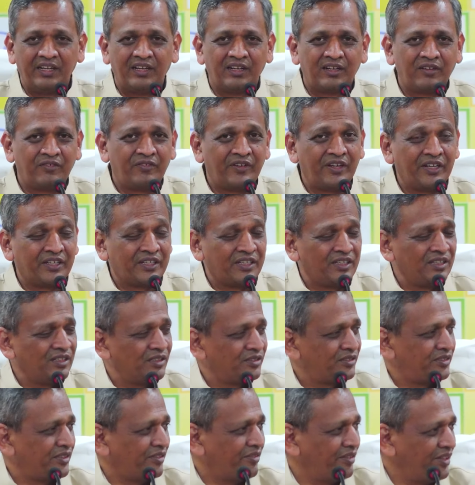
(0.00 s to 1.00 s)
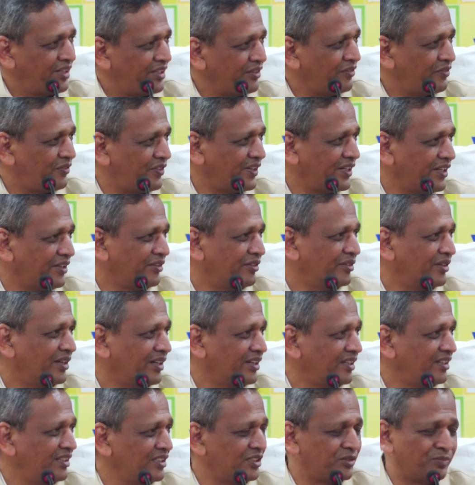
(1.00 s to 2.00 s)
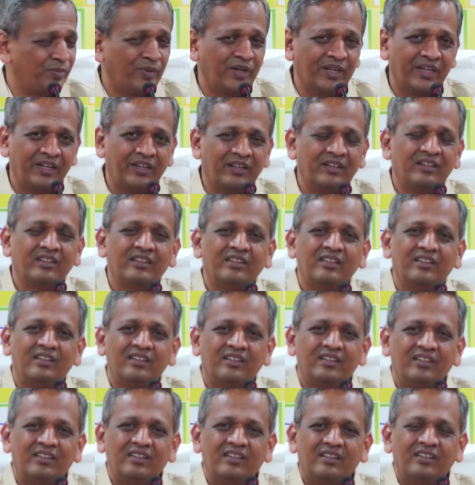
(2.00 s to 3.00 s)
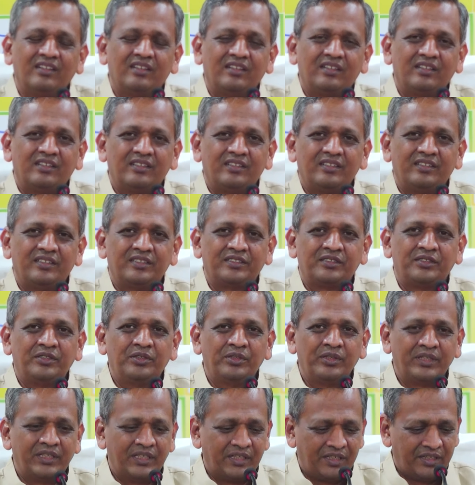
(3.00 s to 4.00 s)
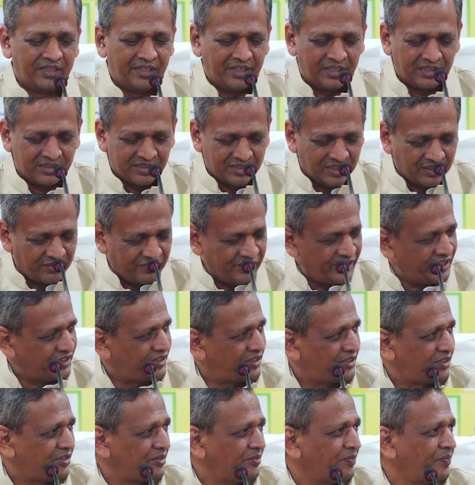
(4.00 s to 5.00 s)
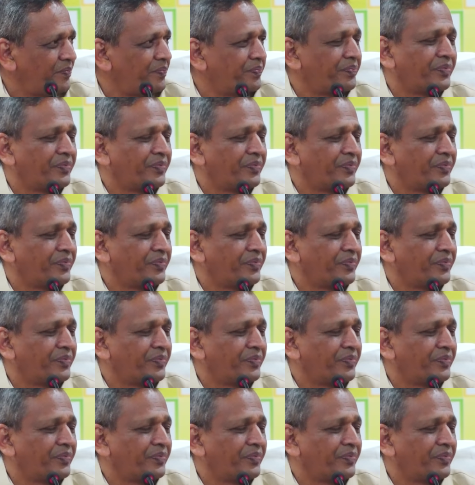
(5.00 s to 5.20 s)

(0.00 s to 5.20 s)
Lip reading: NARF ranking of 75 at this point, is doing a great service.